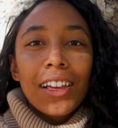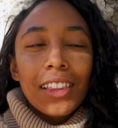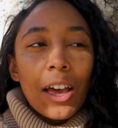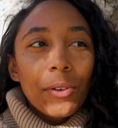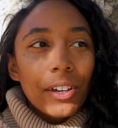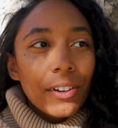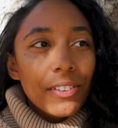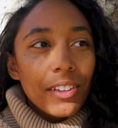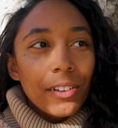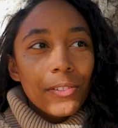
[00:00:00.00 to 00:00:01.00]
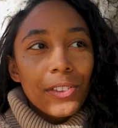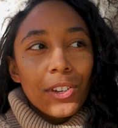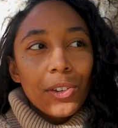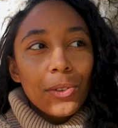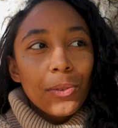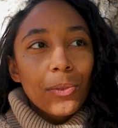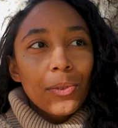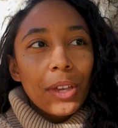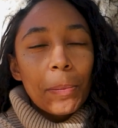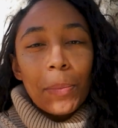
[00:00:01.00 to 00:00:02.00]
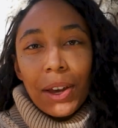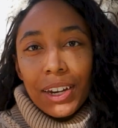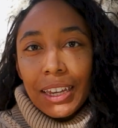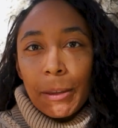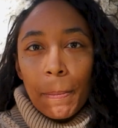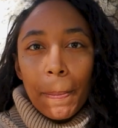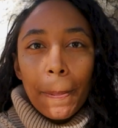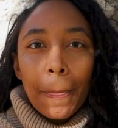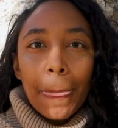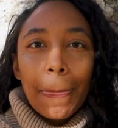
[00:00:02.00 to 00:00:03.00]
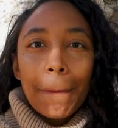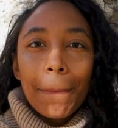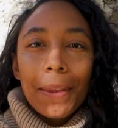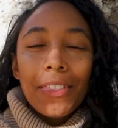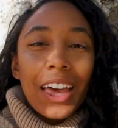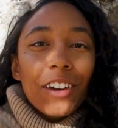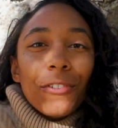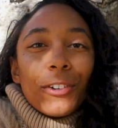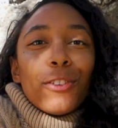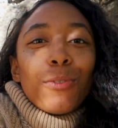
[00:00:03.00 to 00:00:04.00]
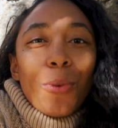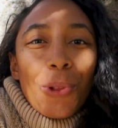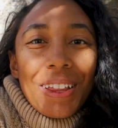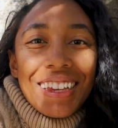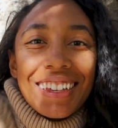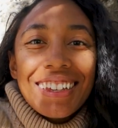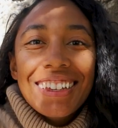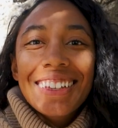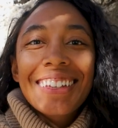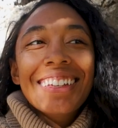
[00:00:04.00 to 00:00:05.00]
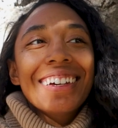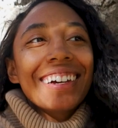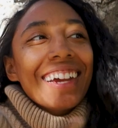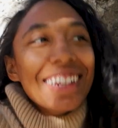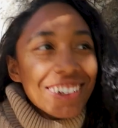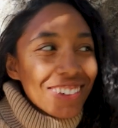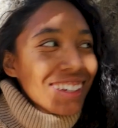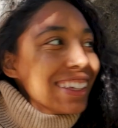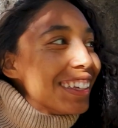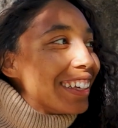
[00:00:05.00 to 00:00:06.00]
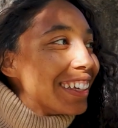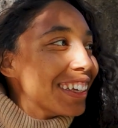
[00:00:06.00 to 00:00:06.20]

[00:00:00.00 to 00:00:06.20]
Allowing ourselves to embody that of our soul, our energy.